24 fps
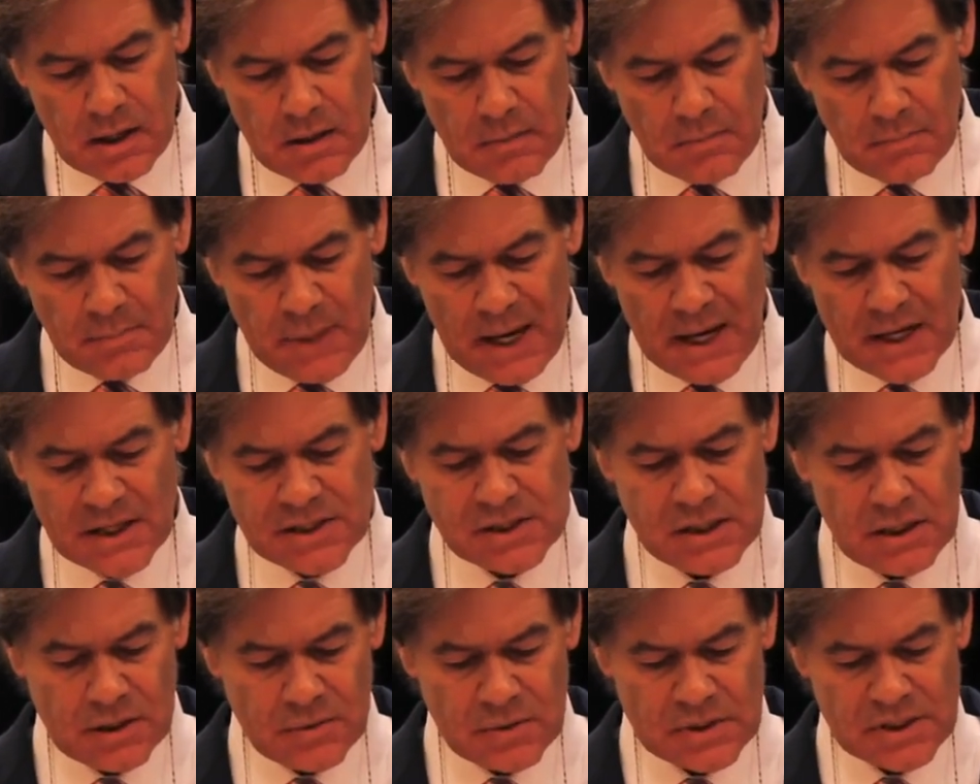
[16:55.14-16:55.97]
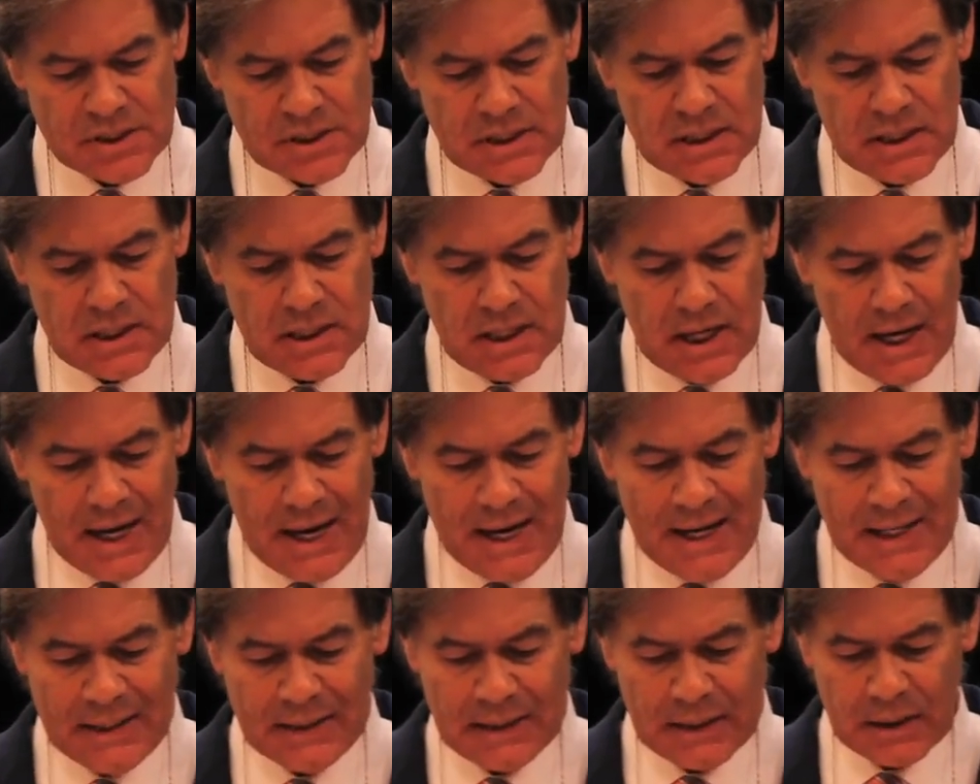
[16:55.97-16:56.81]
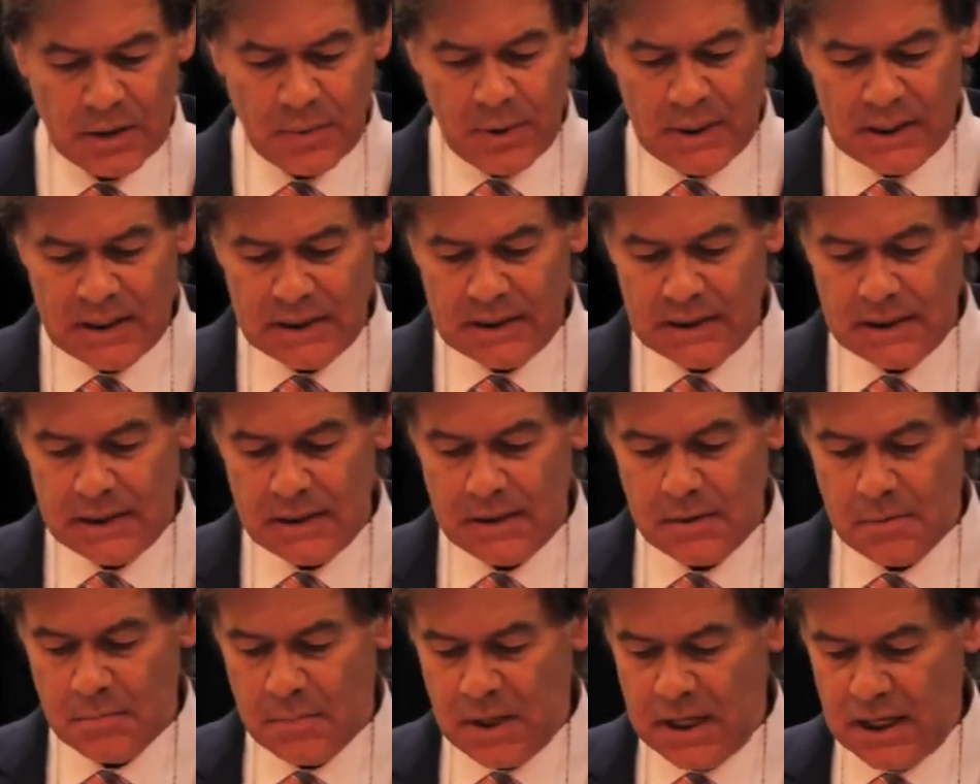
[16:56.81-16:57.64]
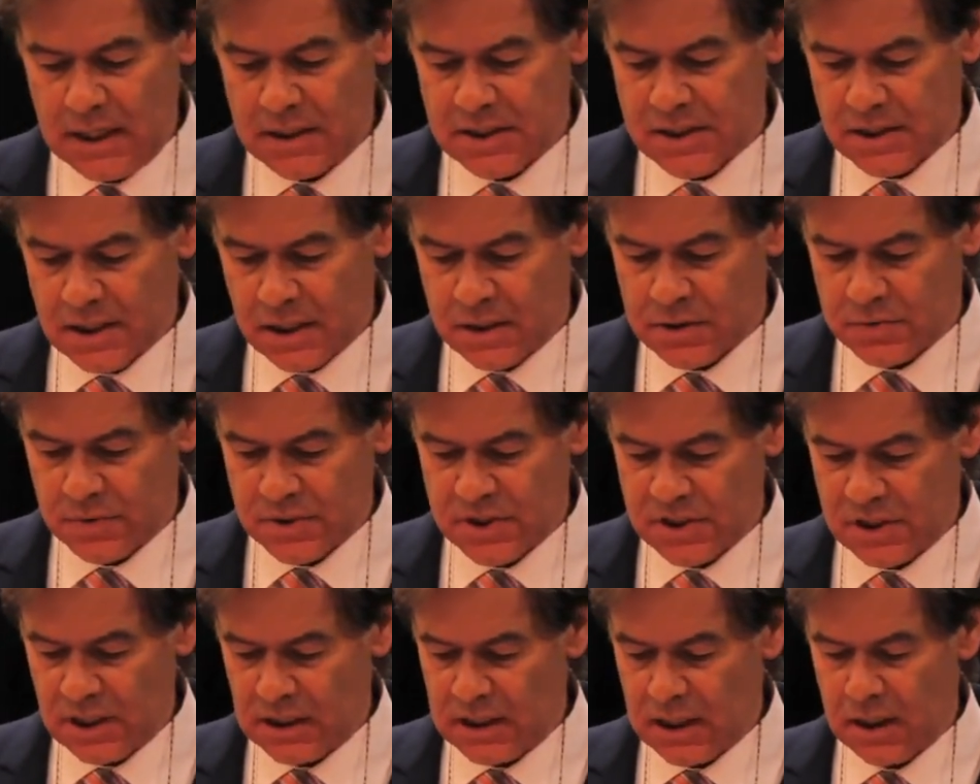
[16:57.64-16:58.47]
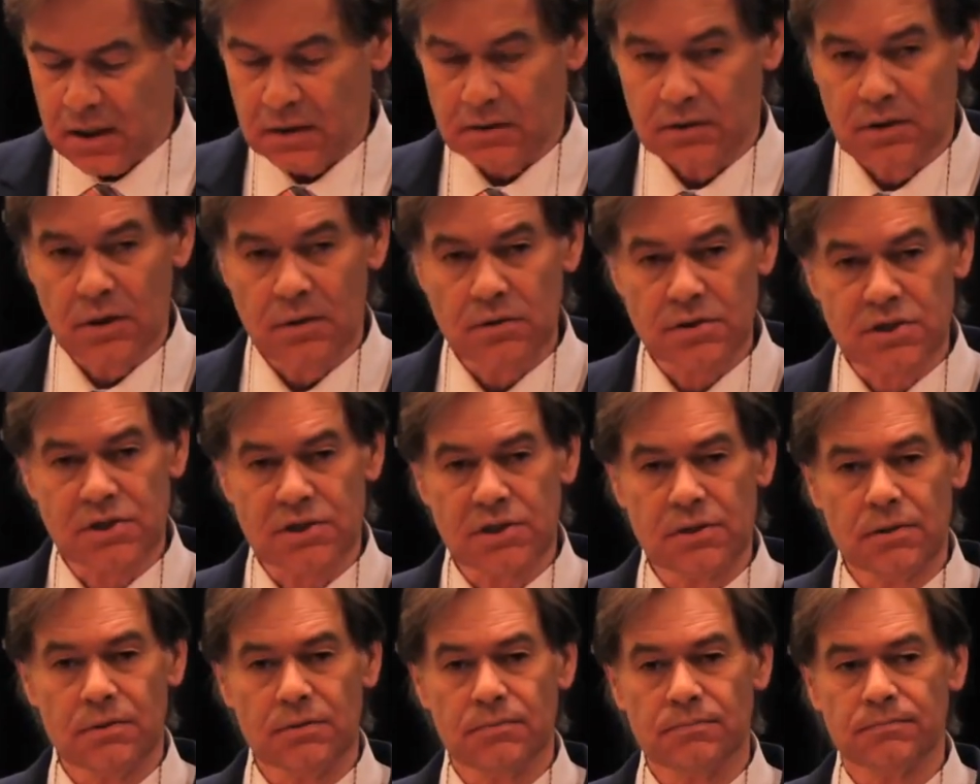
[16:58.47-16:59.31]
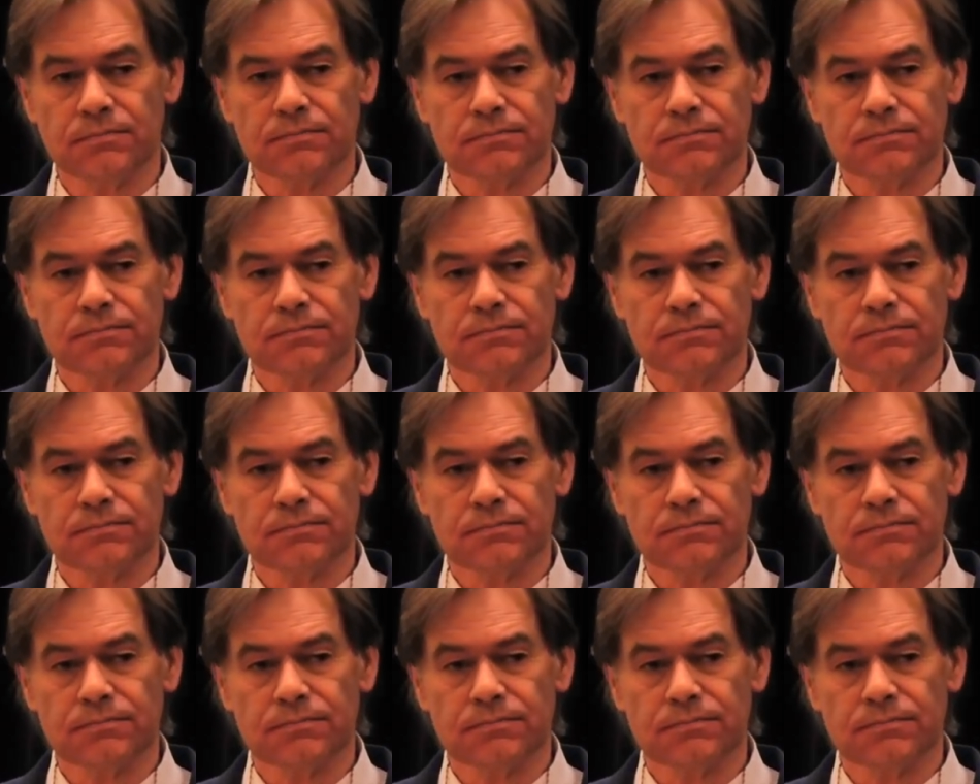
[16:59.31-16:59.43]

Bank secrecy and liquidity makes countries stick out. Those two,